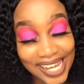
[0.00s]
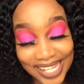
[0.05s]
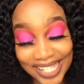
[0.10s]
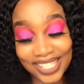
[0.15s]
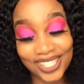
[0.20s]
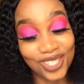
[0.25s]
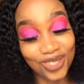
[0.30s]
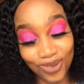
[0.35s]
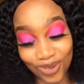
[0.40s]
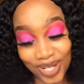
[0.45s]

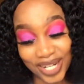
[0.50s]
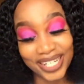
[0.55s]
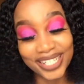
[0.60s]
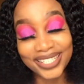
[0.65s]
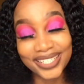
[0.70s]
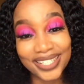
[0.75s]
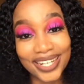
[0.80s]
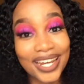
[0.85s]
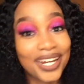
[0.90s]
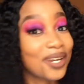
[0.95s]
is
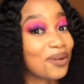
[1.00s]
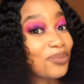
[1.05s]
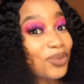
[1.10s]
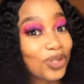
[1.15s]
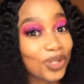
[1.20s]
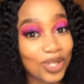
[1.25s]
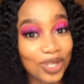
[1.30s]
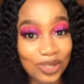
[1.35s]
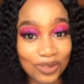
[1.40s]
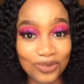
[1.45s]
great, and I'm
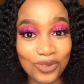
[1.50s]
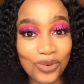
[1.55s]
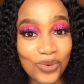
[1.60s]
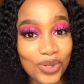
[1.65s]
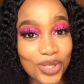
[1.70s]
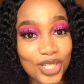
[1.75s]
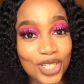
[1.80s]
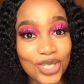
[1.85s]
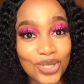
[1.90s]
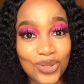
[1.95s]
looking
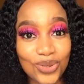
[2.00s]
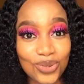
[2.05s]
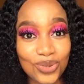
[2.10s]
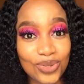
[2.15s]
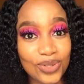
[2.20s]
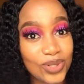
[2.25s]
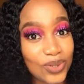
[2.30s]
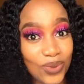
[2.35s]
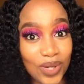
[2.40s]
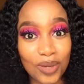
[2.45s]
forward to
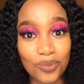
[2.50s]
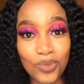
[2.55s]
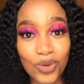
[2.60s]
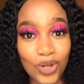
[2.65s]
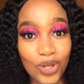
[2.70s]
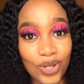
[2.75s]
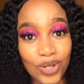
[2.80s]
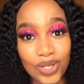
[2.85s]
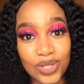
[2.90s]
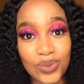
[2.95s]
doing more
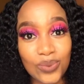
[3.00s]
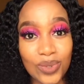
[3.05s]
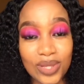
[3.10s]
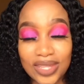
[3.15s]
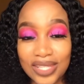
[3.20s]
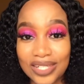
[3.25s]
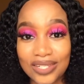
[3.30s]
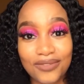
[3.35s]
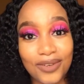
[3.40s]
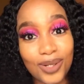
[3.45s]
looks with
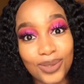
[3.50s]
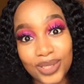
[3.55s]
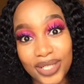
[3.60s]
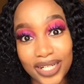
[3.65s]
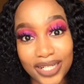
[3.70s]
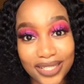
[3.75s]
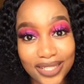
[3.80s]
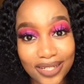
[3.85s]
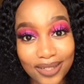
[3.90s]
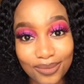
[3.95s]
this
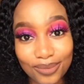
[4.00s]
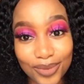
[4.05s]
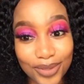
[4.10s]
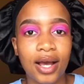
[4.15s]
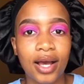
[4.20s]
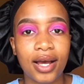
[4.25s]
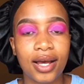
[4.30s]
foundation.